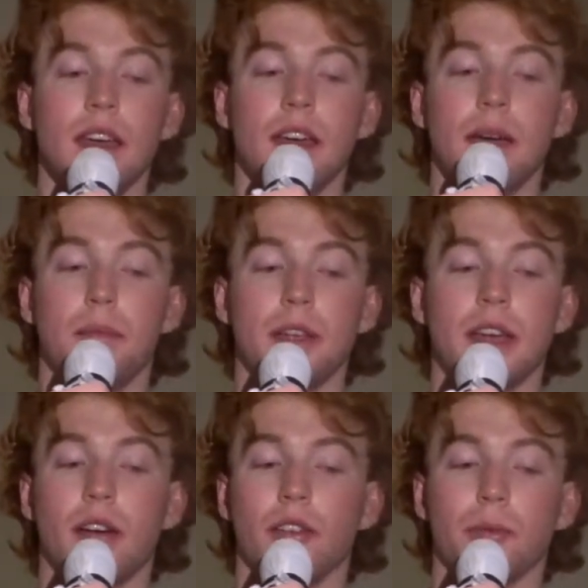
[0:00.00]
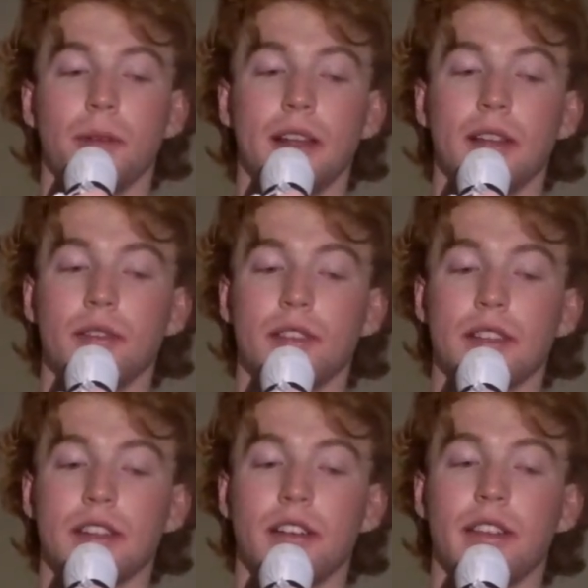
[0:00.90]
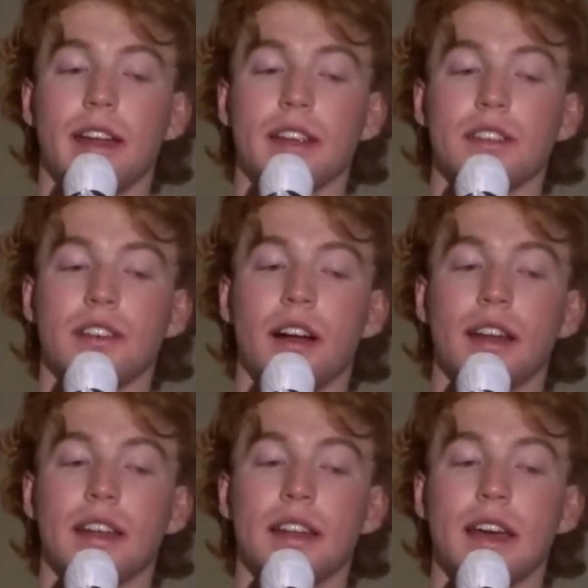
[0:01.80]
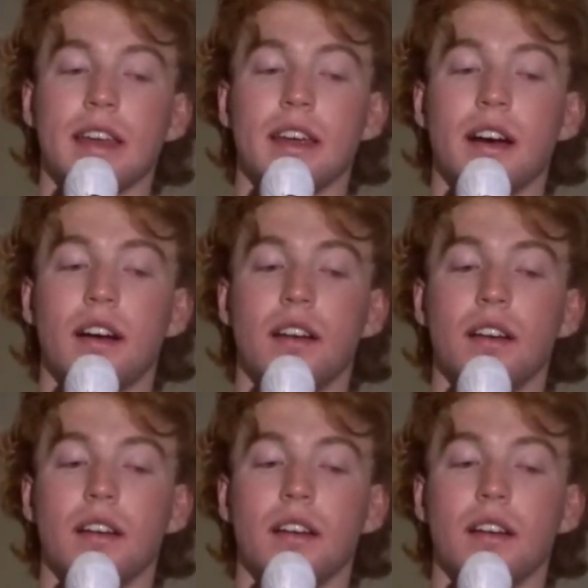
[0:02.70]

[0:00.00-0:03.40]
But yeah, ultimately losing someone that exciting, that young,